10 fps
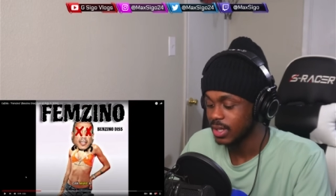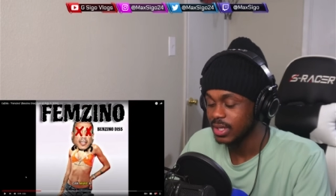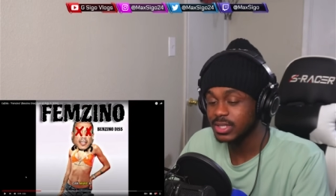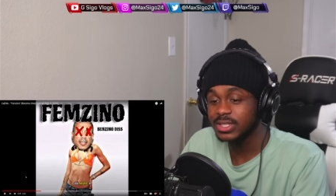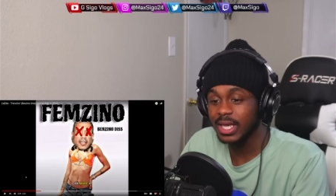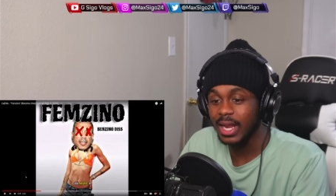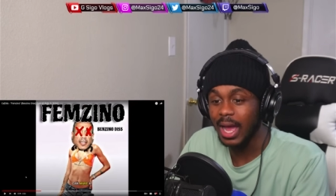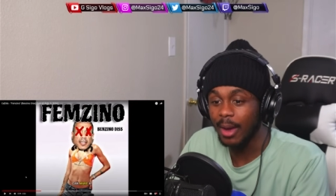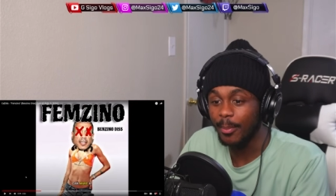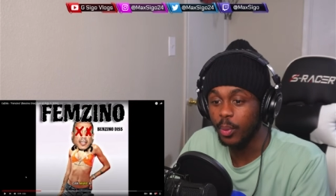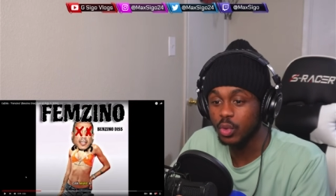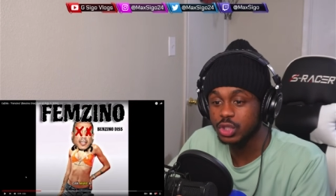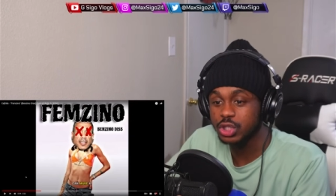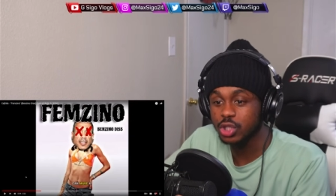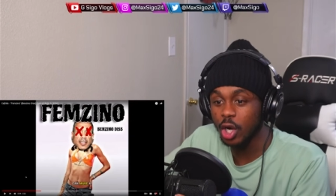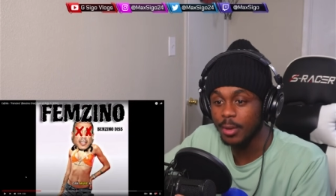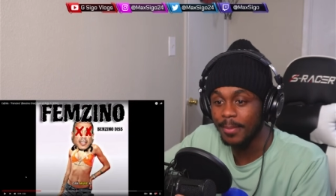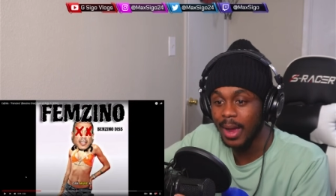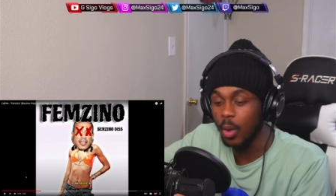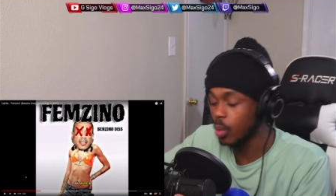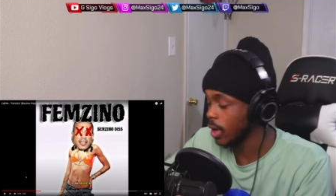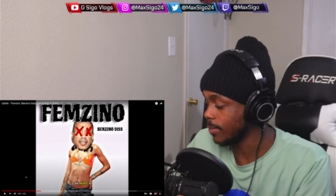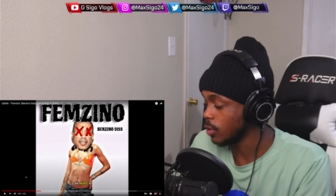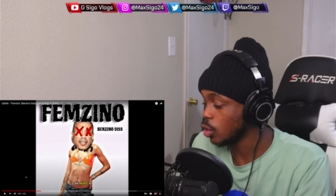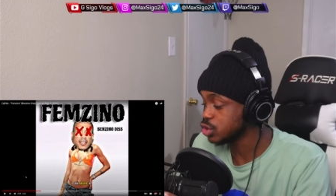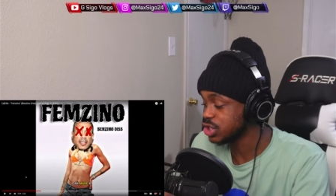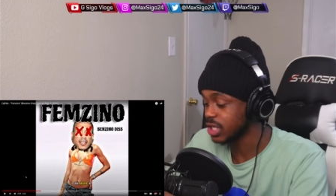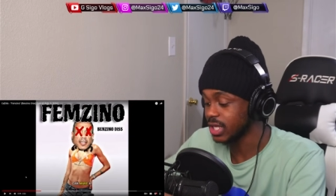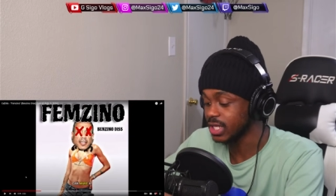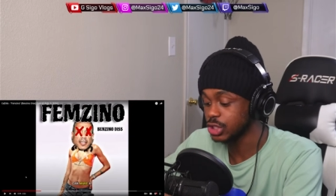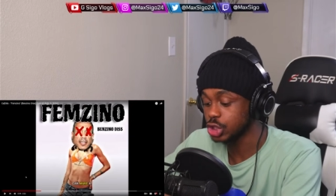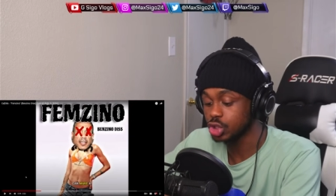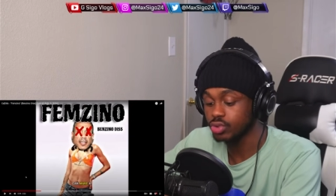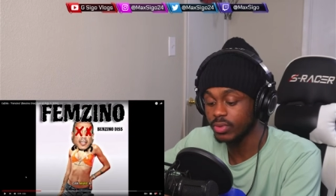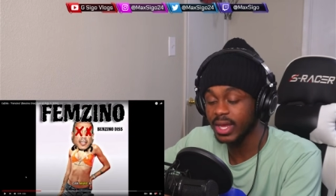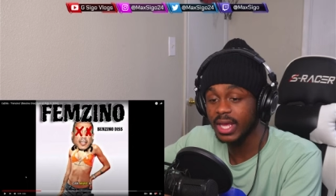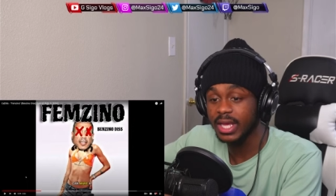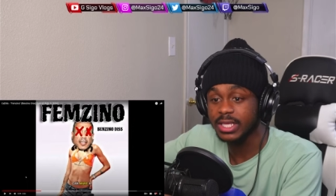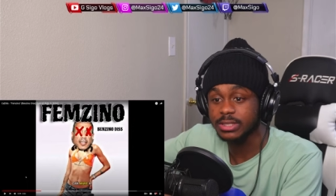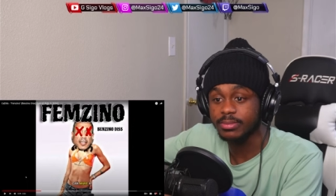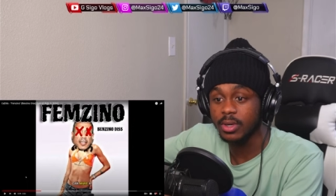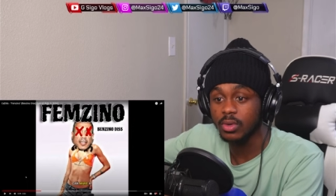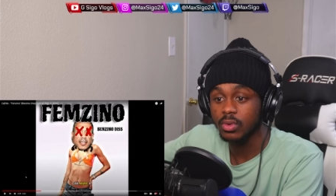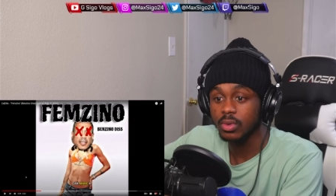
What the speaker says: He said, I push start my whip. Your shit is trans, bro.